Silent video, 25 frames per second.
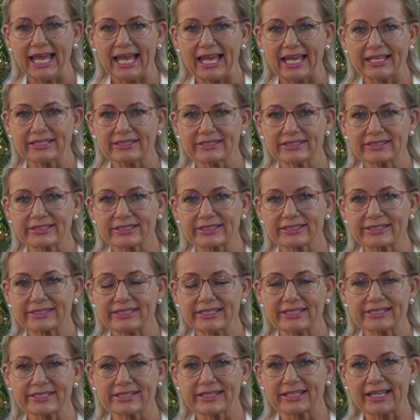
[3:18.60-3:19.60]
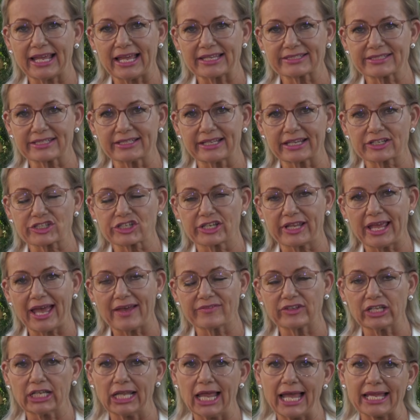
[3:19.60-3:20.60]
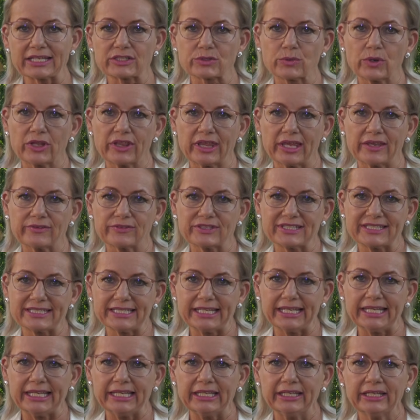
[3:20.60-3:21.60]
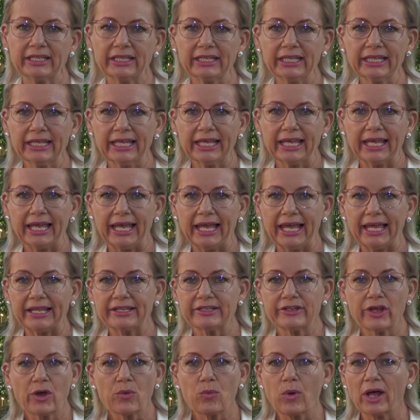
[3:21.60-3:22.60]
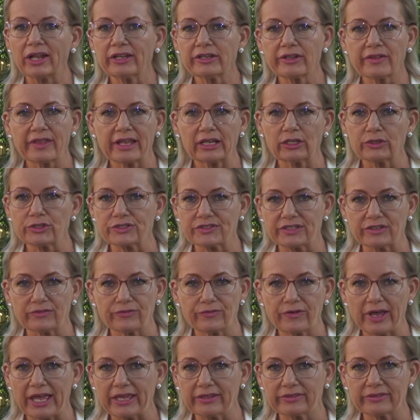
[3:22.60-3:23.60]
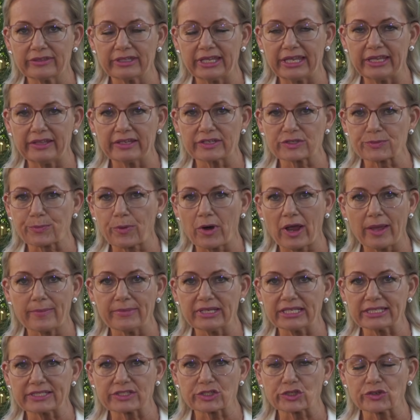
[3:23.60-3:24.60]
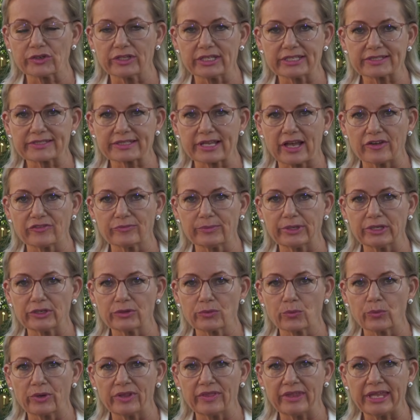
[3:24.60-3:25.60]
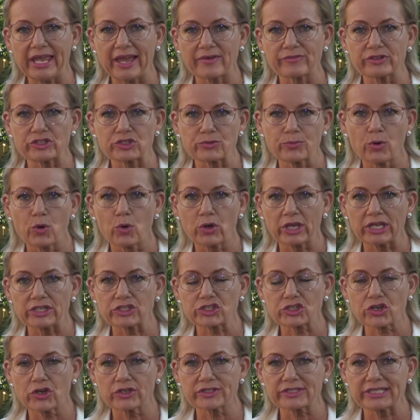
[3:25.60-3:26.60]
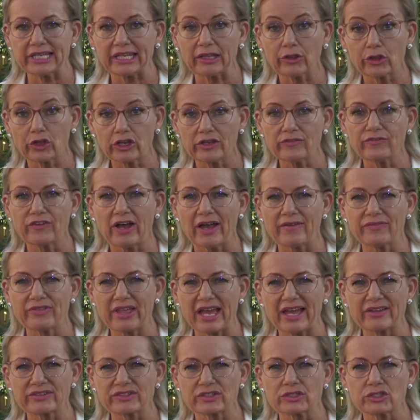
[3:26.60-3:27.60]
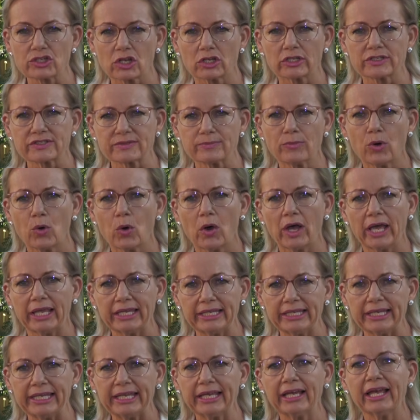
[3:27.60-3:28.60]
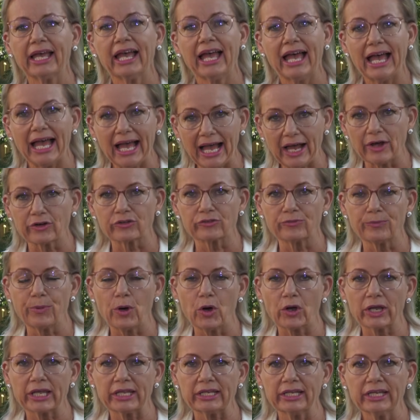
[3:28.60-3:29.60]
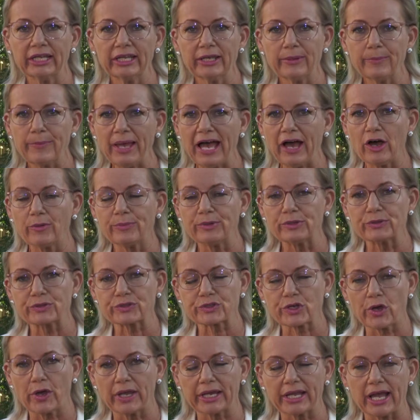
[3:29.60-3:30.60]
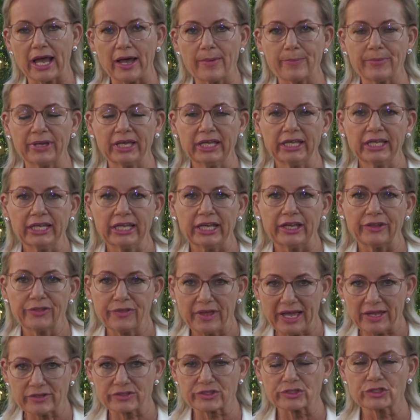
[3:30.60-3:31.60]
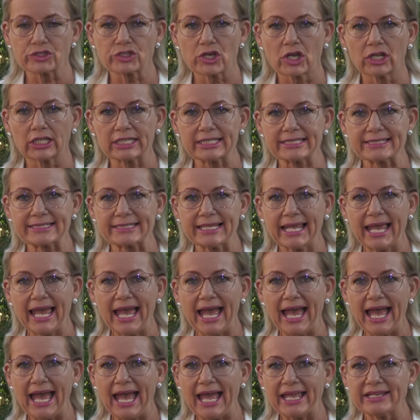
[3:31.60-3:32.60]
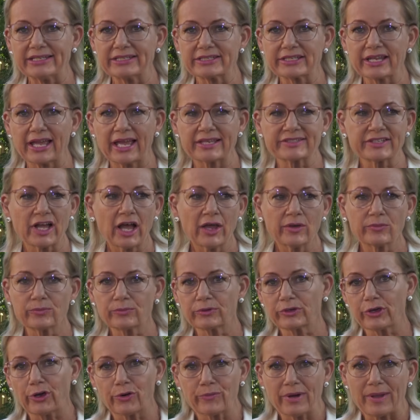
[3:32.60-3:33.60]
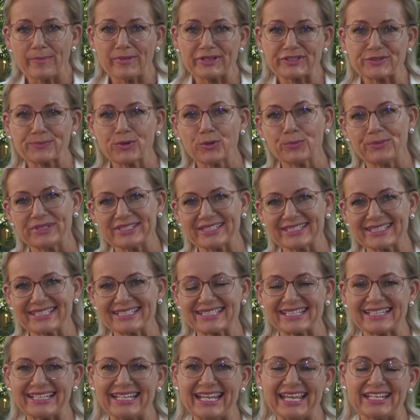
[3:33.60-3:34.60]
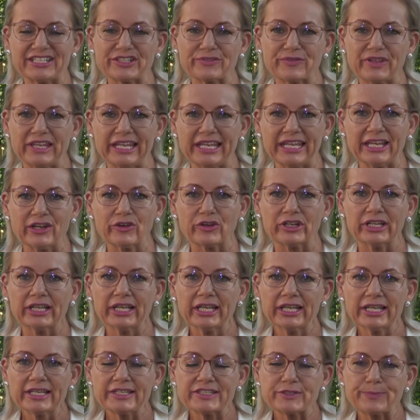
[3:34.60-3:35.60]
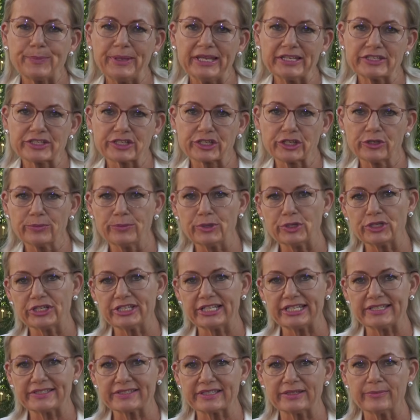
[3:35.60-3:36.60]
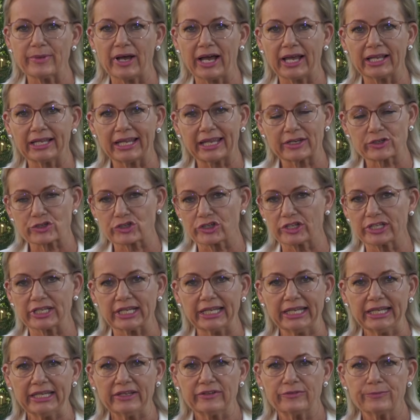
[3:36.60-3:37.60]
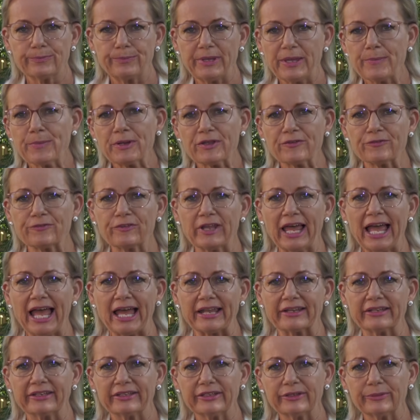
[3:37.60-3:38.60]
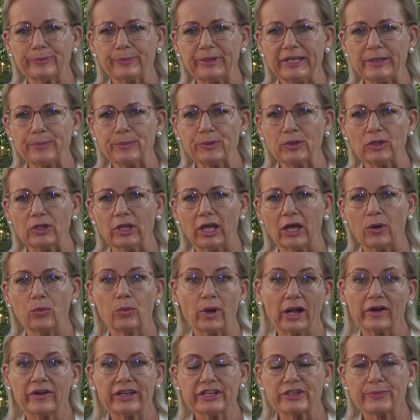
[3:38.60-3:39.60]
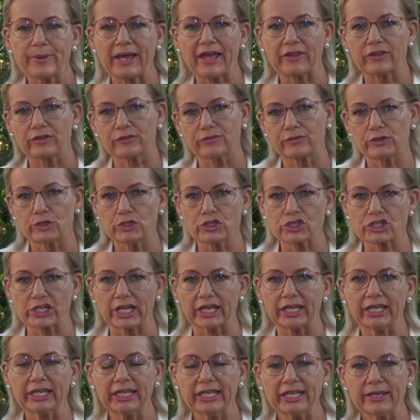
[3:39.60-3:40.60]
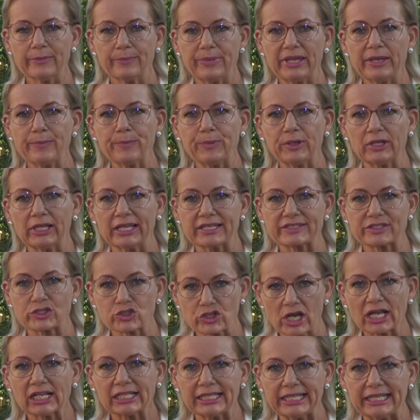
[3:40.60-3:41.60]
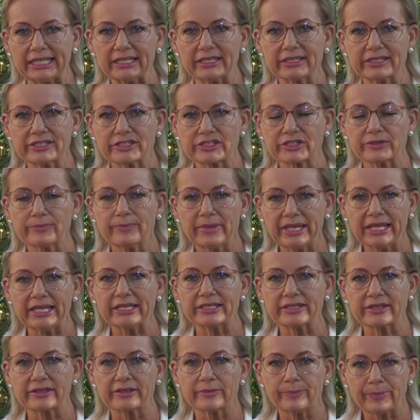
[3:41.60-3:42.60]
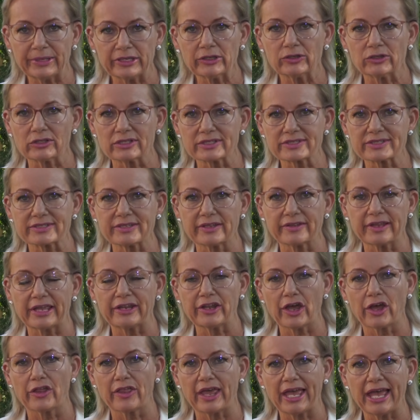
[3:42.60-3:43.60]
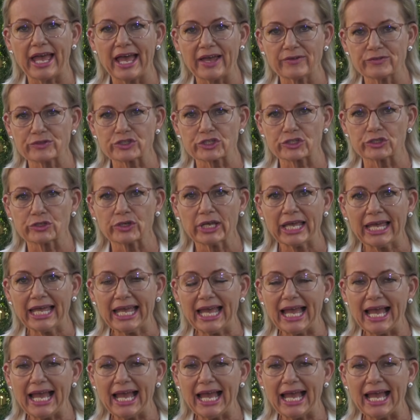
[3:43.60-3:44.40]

And since the last election, they haven't liked what they've seen. And no wonder they're losing faith in this Prime Minister and this government, with the average mortgage costing $35,000 more a year out of pocket, power bills going up $1,000. And as I go around my small businesses at the end of the year and speak to communities in my electorate, people are flat. People are worried about the future. People are struggling to meet the bills that they know they have to.